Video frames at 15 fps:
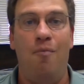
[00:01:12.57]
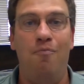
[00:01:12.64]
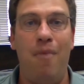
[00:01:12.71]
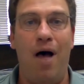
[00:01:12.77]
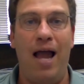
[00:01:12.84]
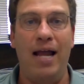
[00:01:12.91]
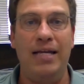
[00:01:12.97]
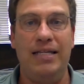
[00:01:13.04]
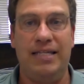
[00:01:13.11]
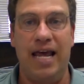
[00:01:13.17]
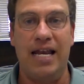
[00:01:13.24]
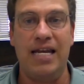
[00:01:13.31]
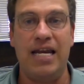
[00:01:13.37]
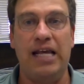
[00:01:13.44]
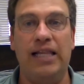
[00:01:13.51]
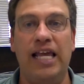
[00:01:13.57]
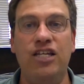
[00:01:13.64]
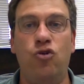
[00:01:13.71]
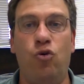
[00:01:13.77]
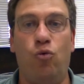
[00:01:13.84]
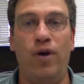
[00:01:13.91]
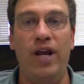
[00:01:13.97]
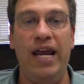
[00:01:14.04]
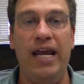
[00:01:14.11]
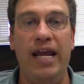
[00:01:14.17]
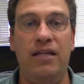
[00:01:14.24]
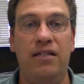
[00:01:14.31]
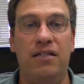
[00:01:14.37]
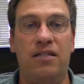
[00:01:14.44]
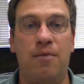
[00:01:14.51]
mindset. And I'd like to
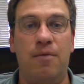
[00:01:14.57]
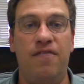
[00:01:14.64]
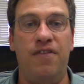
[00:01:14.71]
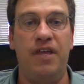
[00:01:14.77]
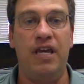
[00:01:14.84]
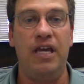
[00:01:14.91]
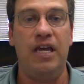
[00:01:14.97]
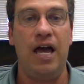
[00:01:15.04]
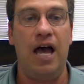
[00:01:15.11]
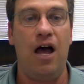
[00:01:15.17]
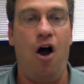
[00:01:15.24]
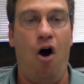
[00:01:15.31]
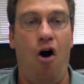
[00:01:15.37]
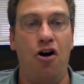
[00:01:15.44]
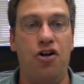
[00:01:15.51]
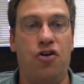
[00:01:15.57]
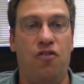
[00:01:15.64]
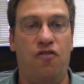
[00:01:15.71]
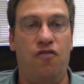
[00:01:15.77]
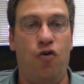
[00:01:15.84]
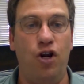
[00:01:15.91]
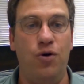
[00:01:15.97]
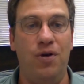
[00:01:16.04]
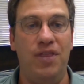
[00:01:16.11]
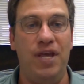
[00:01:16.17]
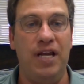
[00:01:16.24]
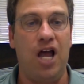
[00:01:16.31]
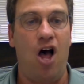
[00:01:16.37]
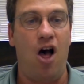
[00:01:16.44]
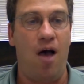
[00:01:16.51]
read some of the article for you and
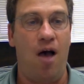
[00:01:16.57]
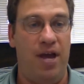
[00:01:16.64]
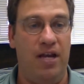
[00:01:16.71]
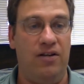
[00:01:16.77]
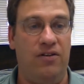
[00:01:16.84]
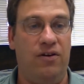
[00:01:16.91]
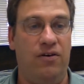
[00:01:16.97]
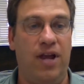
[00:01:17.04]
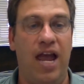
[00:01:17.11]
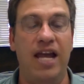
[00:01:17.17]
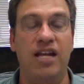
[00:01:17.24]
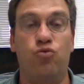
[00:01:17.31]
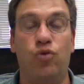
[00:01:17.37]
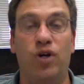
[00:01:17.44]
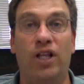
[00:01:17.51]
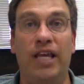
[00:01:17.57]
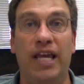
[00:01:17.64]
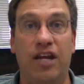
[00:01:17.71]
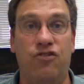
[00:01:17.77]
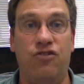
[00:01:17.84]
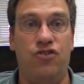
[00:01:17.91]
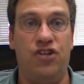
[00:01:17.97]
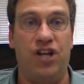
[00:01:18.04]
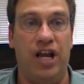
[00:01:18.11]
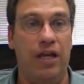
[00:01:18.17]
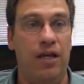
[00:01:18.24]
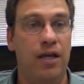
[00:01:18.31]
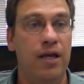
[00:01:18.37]
then comment. Okay, it's really interesting.